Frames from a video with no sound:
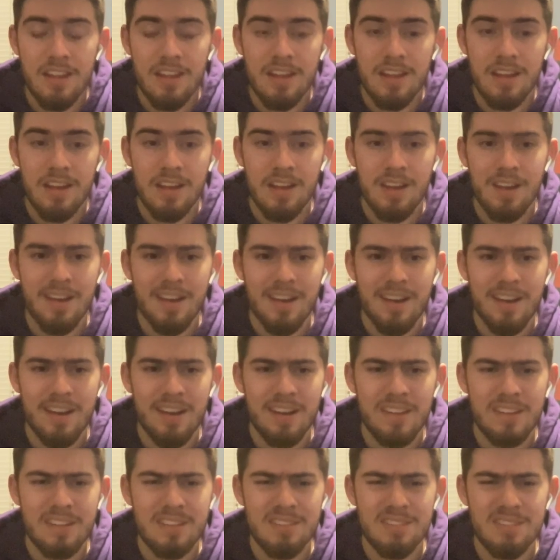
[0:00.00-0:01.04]

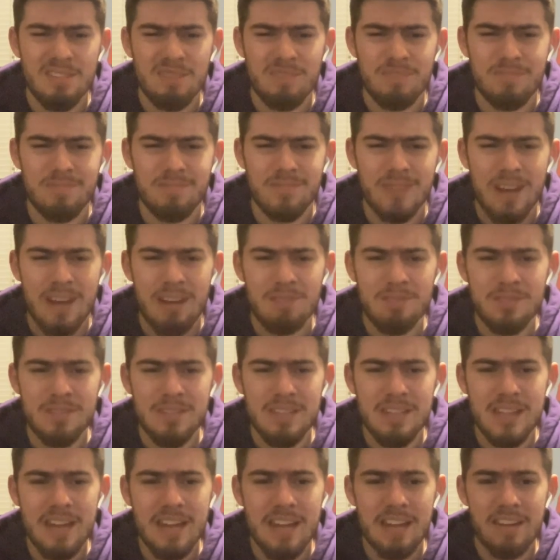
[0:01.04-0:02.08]
I would
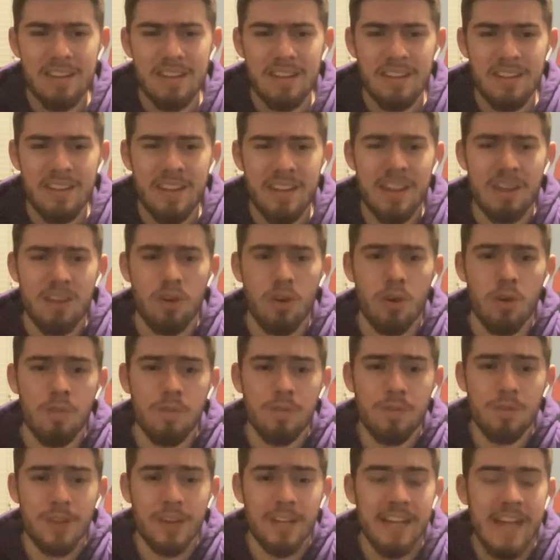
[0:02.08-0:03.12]
say in like
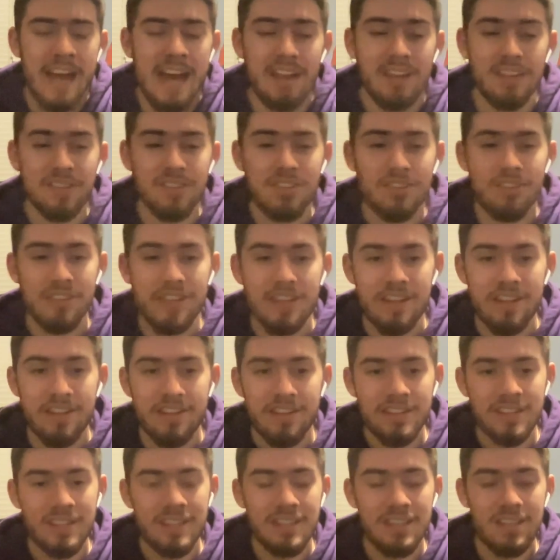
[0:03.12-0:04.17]
over a calendar
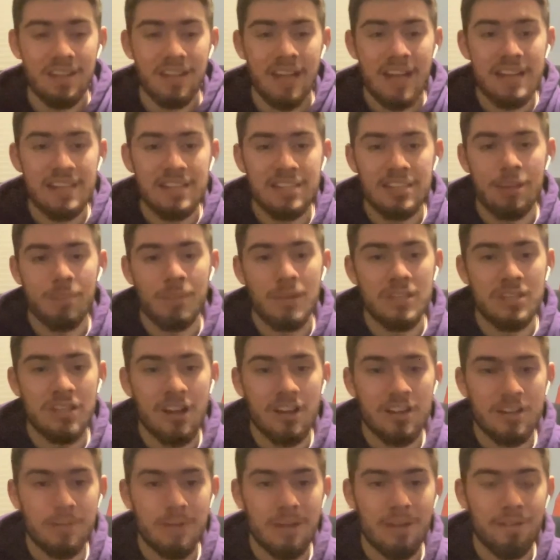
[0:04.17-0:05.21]
year since the last time I
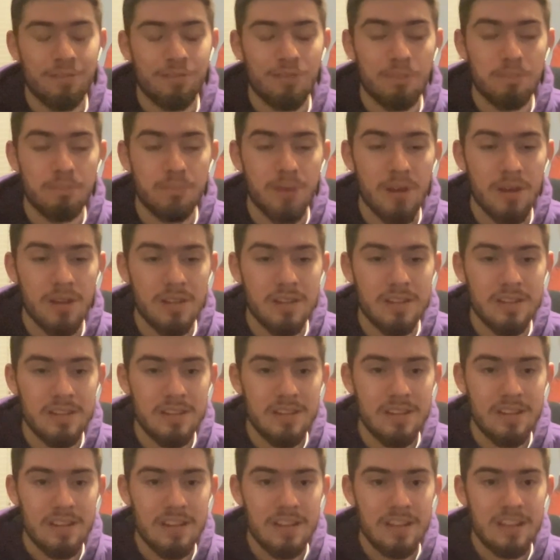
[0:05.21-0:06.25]
talked about football
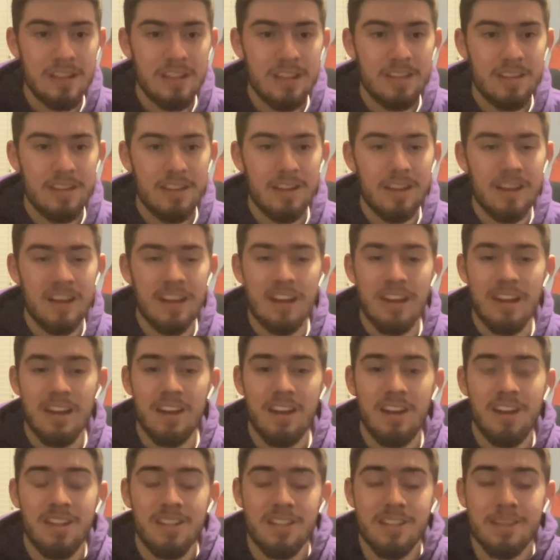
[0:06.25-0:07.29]

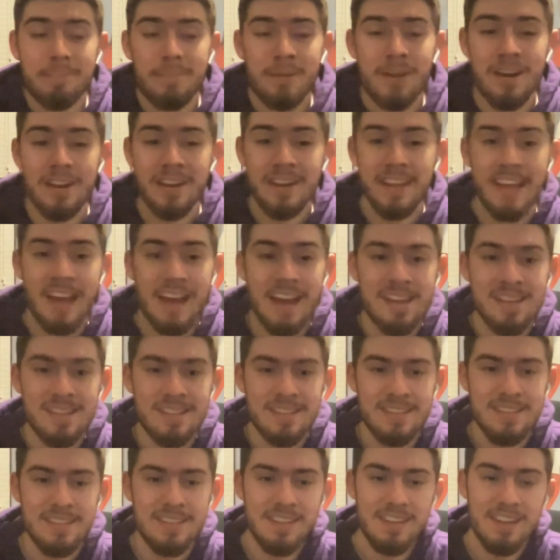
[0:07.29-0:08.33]
on the
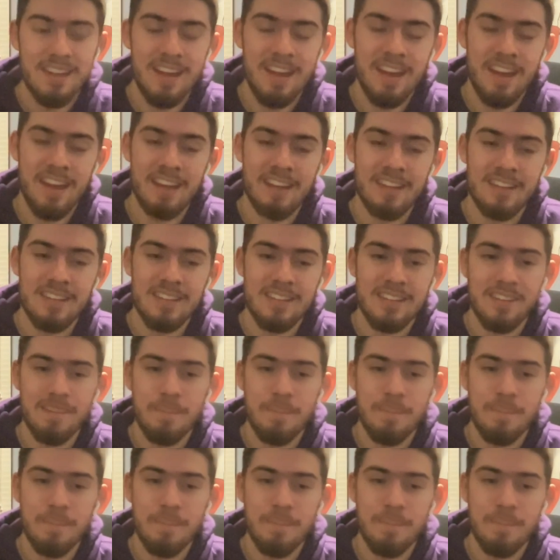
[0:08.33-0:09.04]
podcast. And